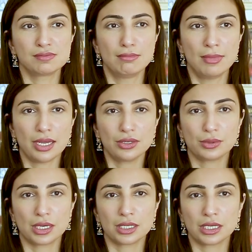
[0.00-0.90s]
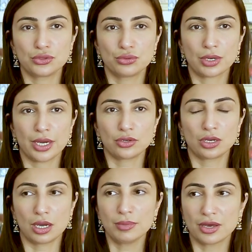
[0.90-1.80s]
men who were like, can you write on
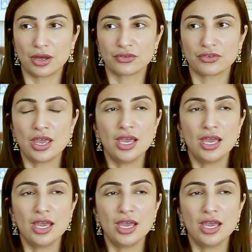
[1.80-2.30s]
our behalf?